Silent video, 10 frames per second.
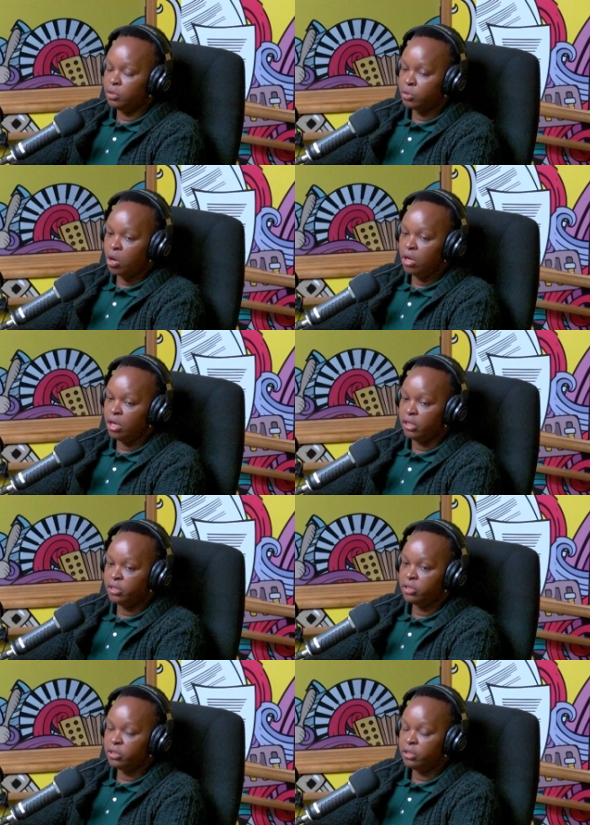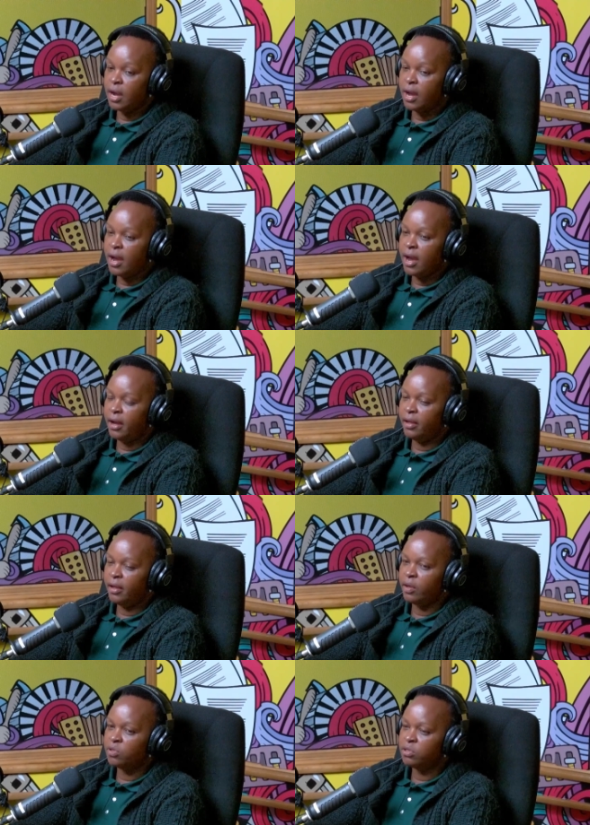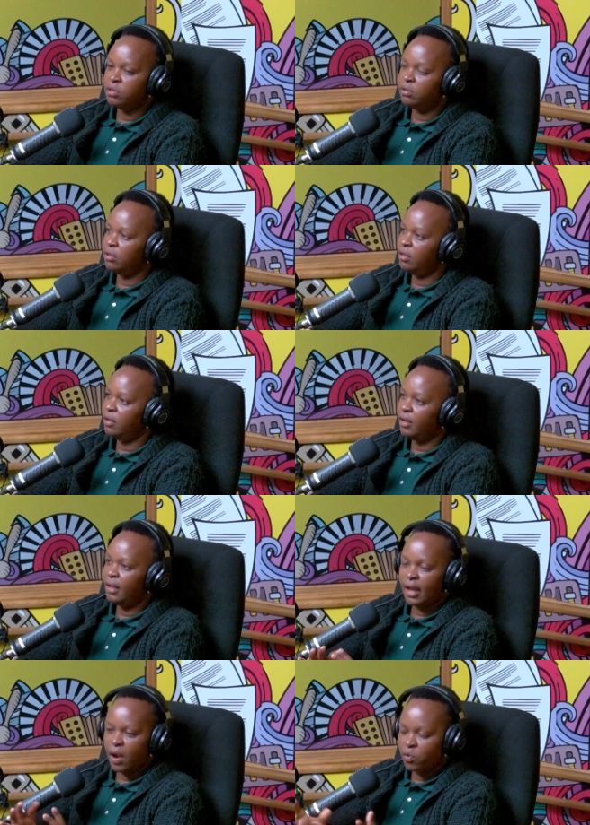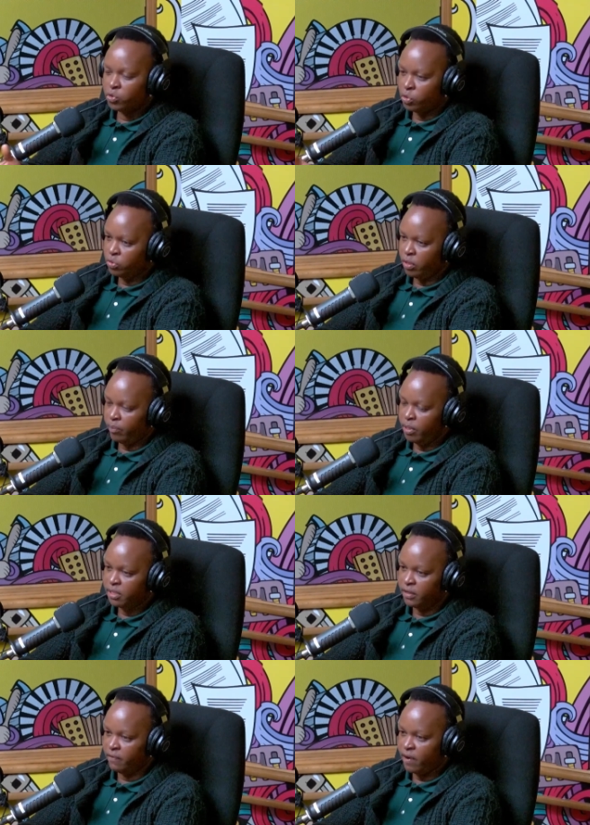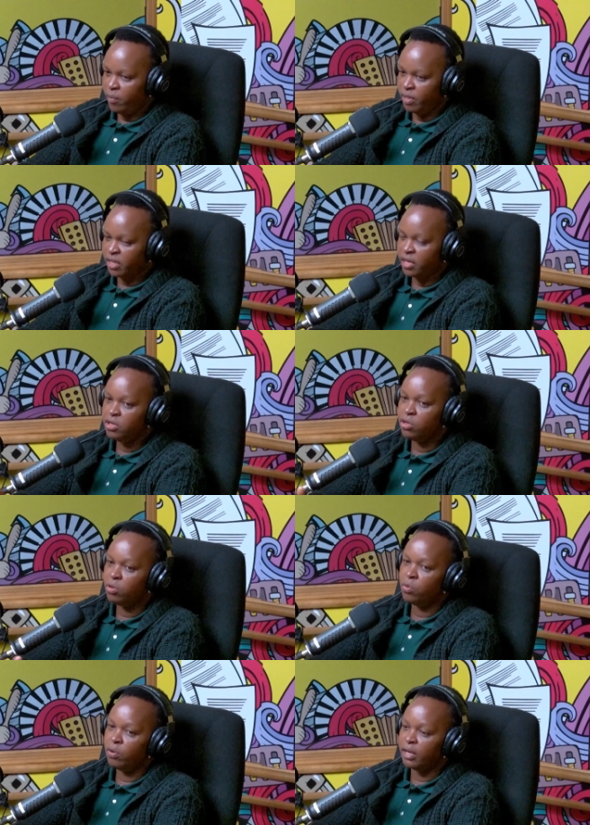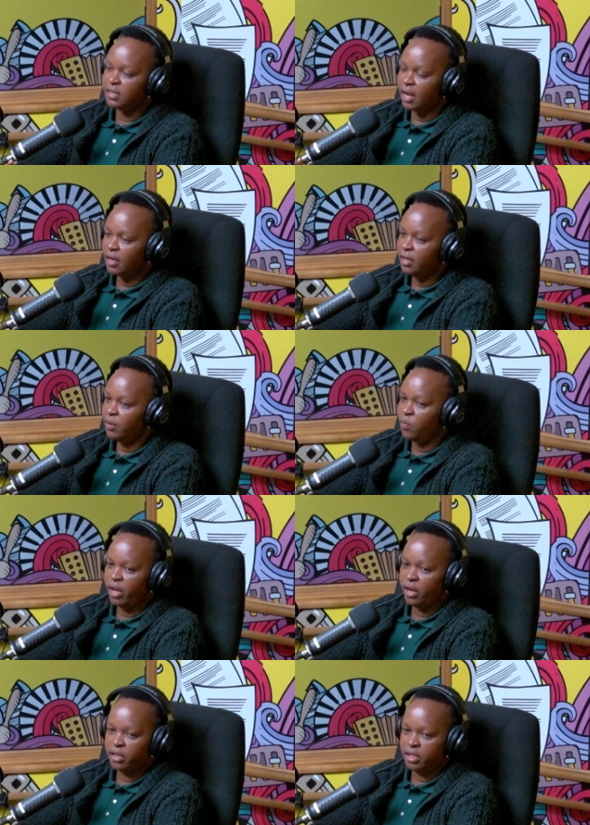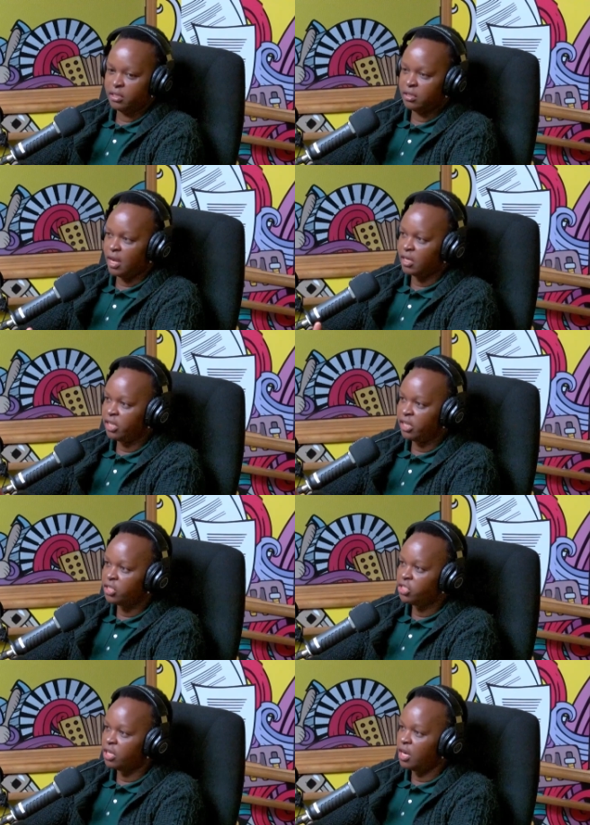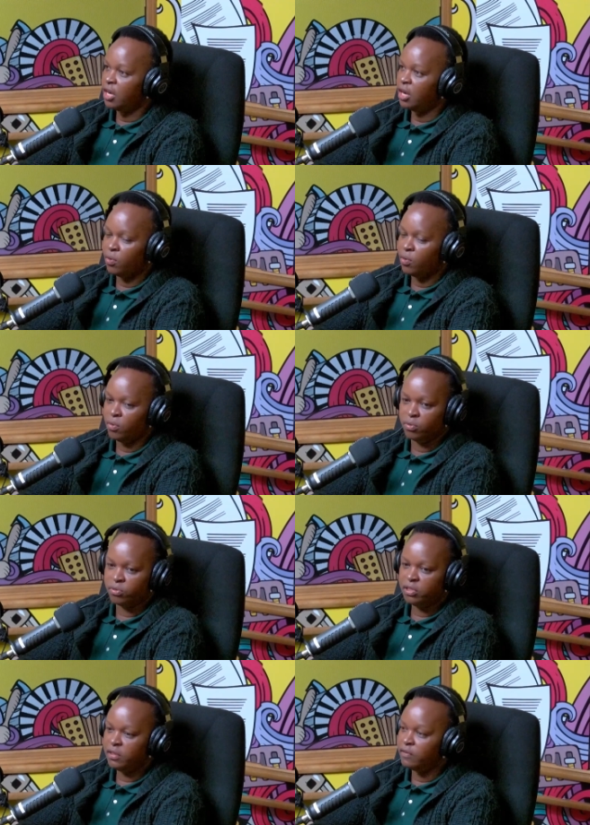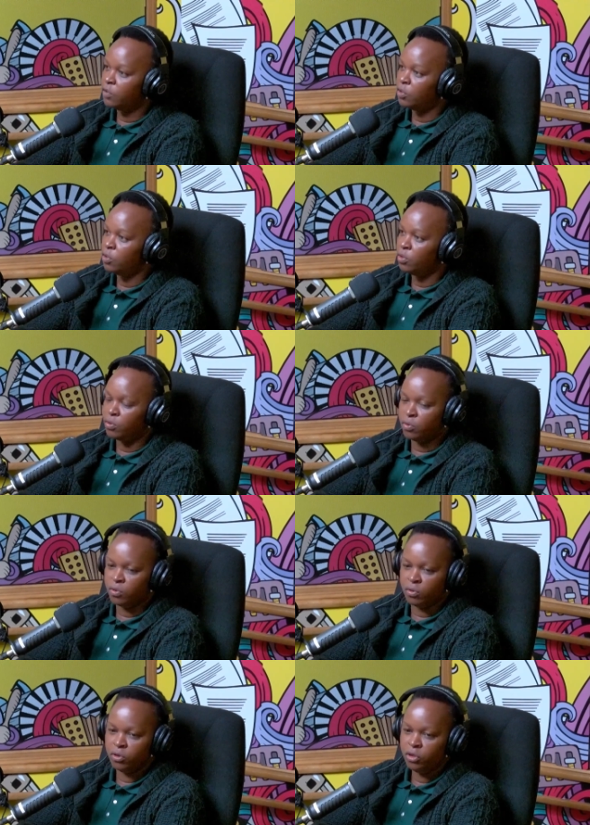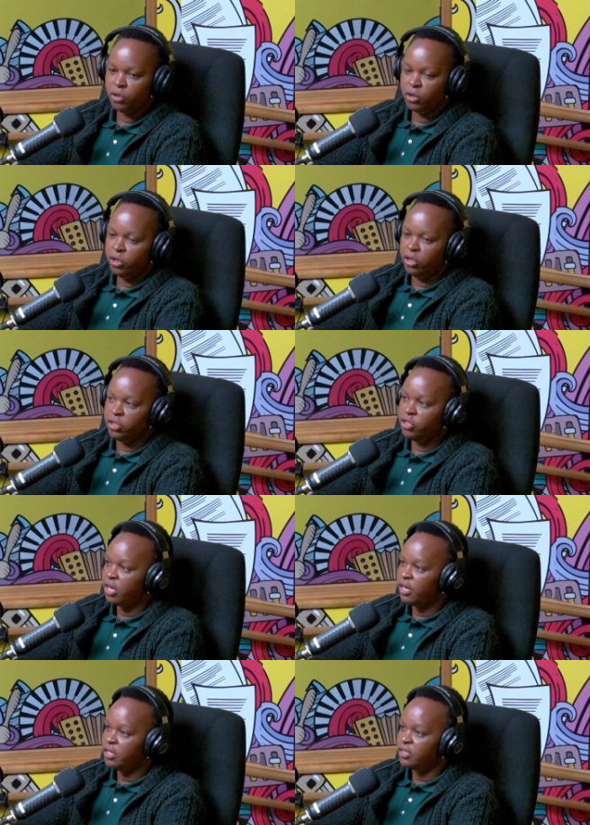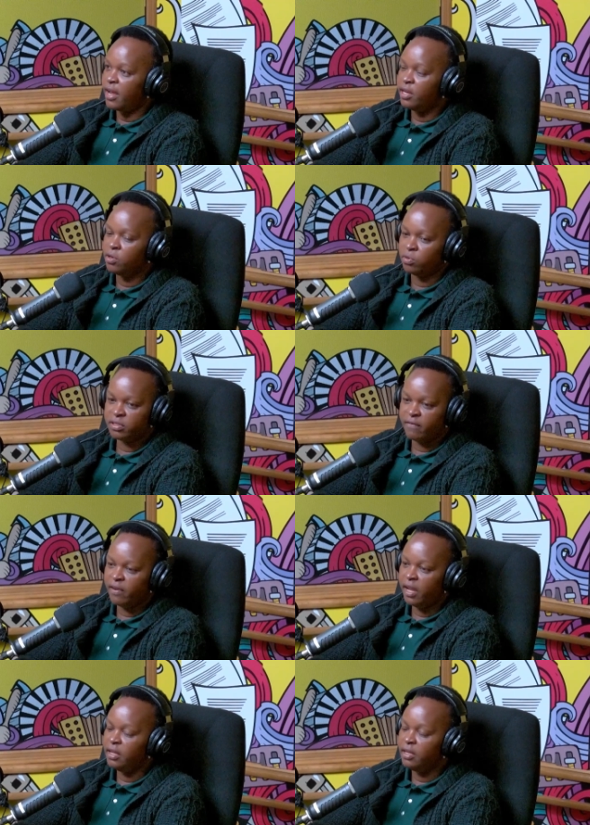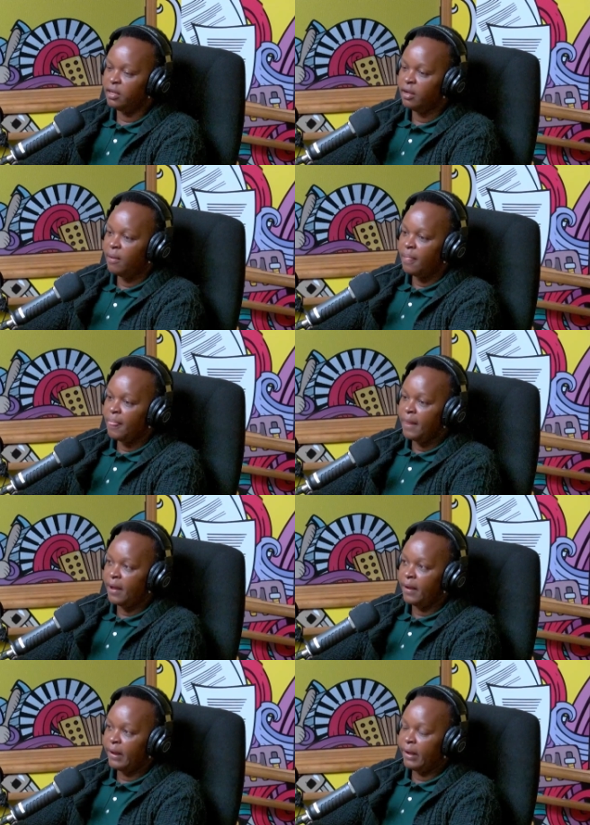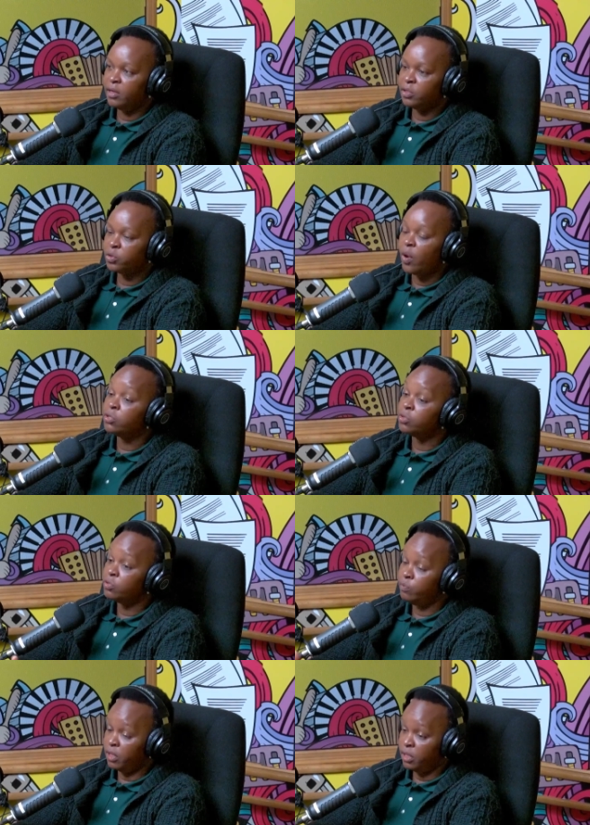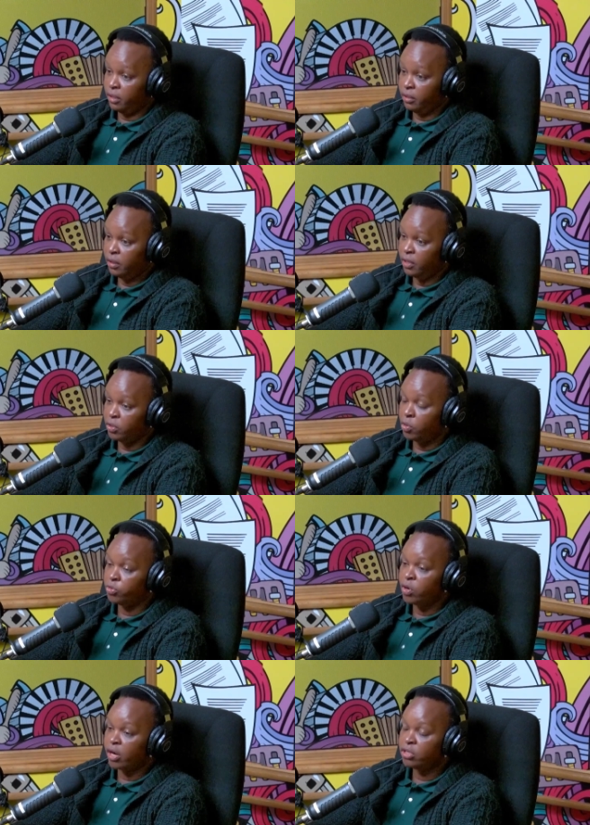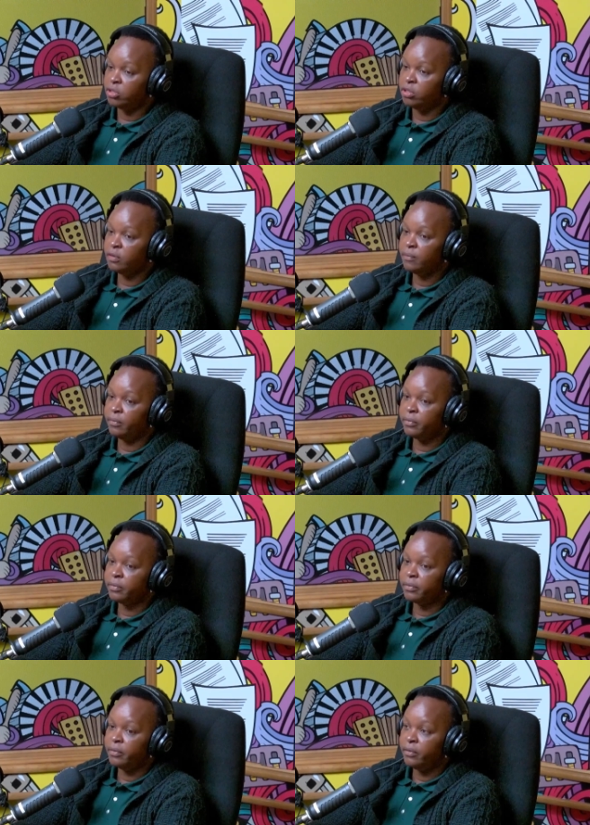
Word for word: into college mm-hmm. there was I was going to the built environment. I didn't know exactly where there's architecture mm-hmm. or civil or mm-hmm. interior design or surveying. So I chose building okay. construction. Yes.